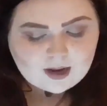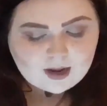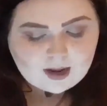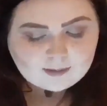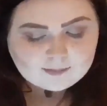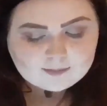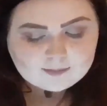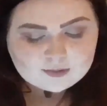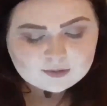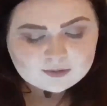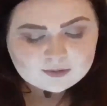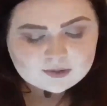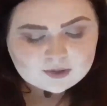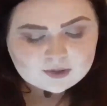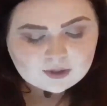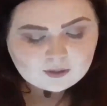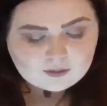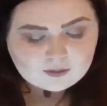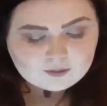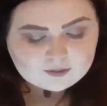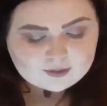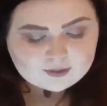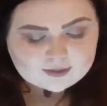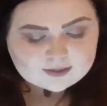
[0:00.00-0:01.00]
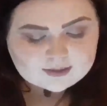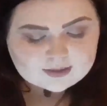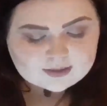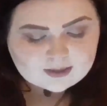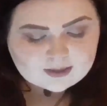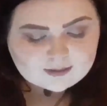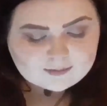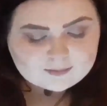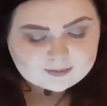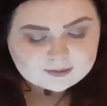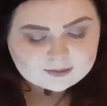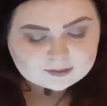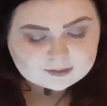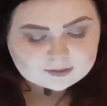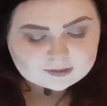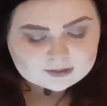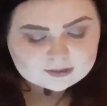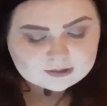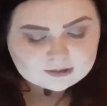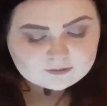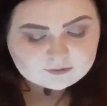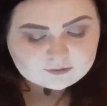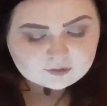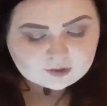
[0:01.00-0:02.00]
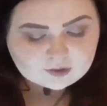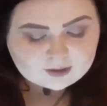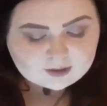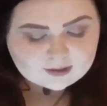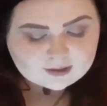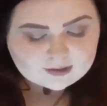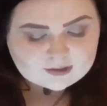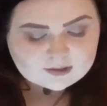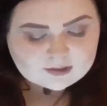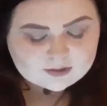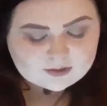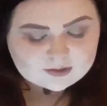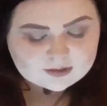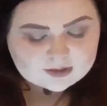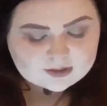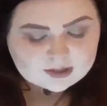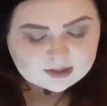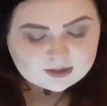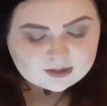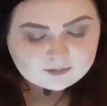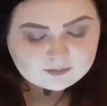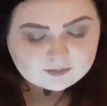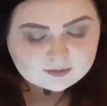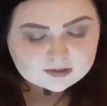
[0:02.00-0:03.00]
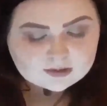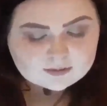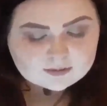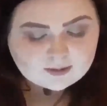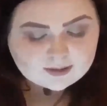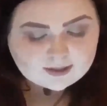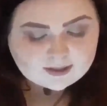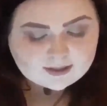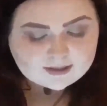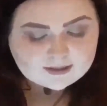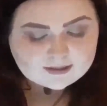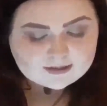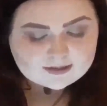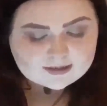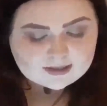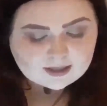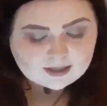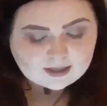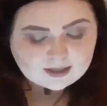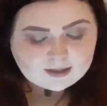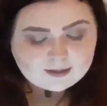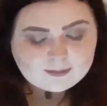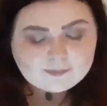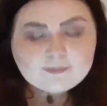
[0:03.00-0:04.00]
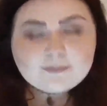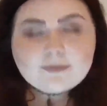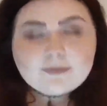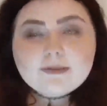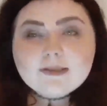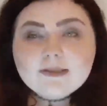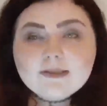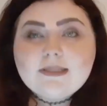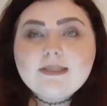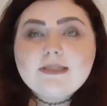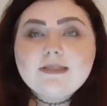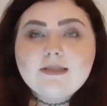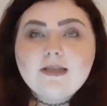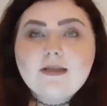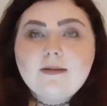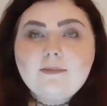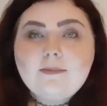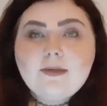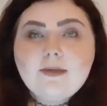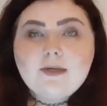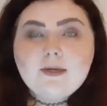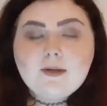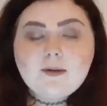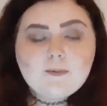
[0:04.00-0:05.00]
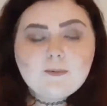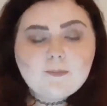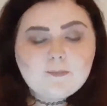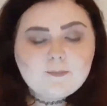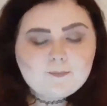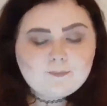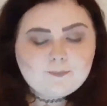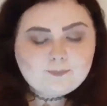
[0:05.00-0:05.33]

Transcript: I'm new to all this and have been looking for answers. It was my insight. Please let me know.